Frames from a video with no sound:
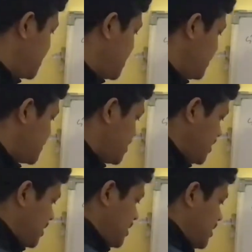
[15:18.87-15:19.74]
gives
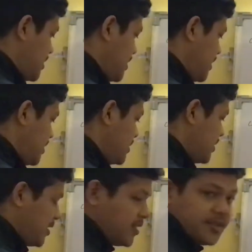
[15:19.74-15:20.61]
n
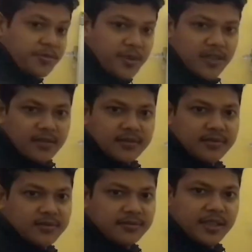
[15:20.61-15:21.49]
square,
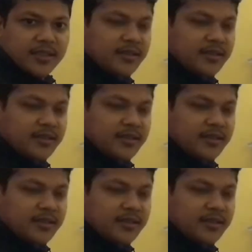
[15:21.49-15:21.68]
right?